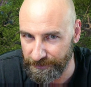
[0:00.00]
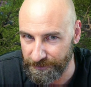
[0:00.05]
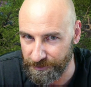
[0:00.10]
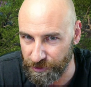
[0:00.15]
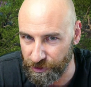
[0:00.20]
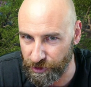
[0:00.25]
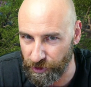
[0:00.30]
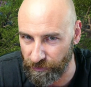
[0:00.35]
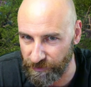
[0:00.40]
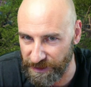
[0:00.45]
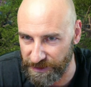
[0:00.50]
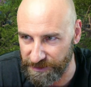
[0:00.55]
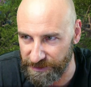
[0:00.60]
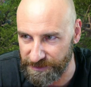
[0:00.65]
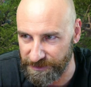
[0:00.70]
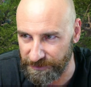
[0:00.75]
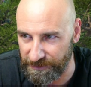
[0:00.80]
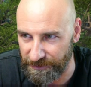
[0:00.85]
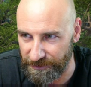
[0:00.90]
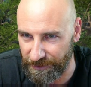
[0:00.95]
shows
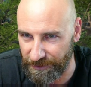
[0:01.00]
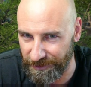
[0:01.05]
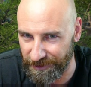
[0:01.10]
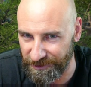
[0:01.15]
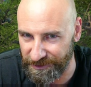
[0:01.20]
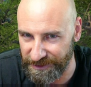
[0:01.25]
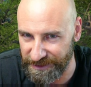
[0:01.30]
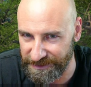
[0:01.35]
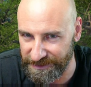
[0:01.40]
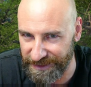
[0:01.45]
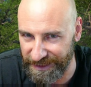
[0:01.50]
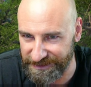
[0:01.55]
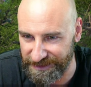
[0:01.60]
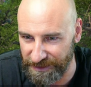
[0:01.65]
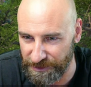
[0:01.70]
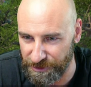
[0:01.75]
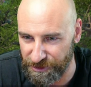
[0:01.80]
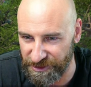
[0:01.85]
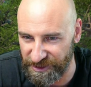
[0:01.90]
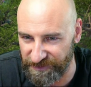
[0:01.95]
us our index
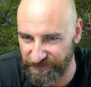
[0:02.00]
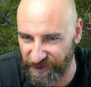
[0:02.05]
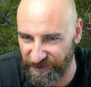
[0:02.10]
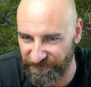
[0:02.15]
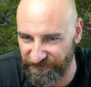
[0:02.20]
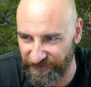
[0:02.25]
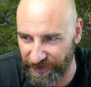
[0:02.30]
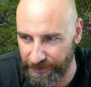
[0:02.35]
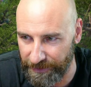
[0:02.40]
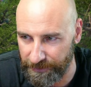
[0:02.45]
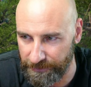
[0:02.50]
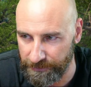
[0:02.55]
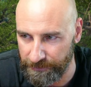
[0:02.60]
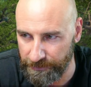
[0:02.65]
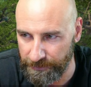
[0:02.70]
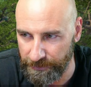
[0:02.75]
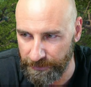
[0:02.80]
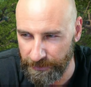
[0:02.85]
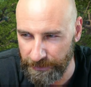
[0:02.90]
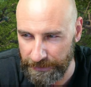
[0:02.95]
HTML file.
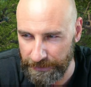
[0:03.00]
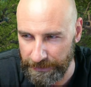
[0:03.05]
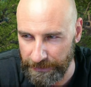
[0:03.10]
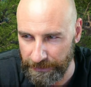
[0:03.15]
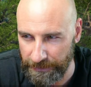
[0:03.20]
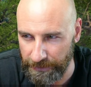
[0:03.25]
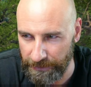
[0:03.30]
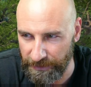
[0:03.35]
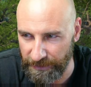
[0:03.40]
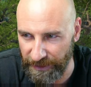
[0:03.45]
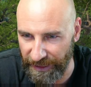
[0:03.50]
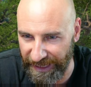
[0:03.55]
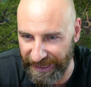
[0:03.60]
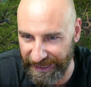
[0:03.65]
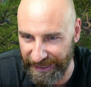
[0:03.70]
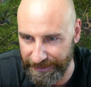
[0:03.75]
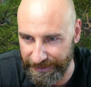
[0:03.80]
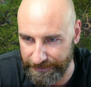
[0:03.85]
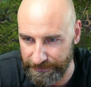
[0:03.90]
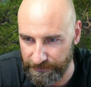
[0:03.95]

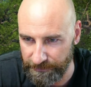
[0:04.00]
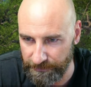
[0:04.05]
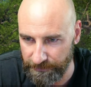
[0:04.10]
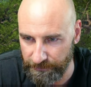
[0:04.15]
And